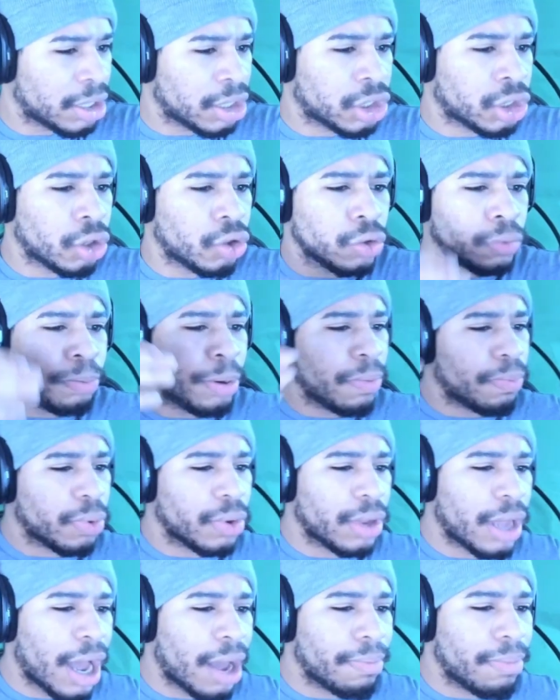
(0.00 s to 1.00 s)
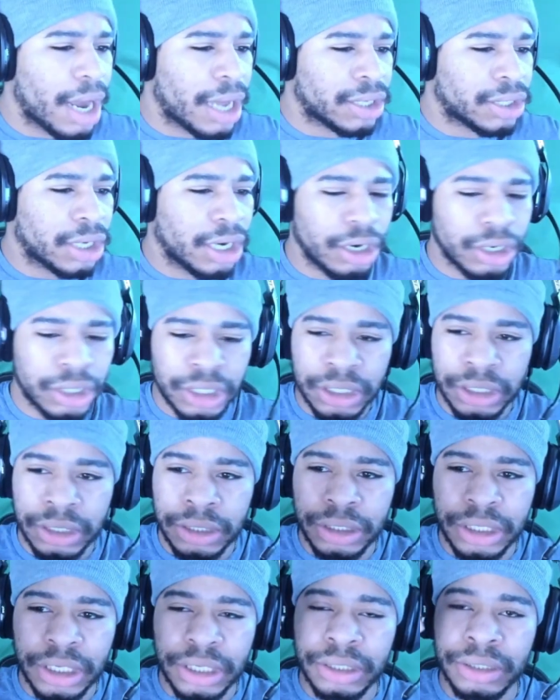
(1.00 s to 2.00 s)
It shows people that I'm not scared
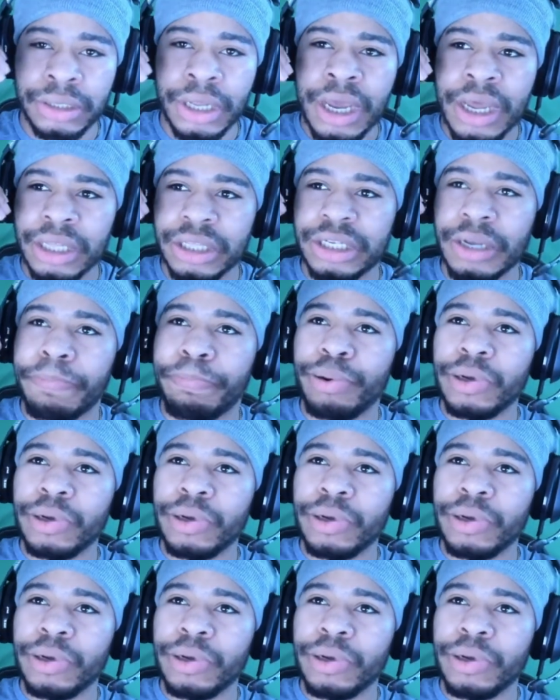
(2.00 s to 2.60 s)
to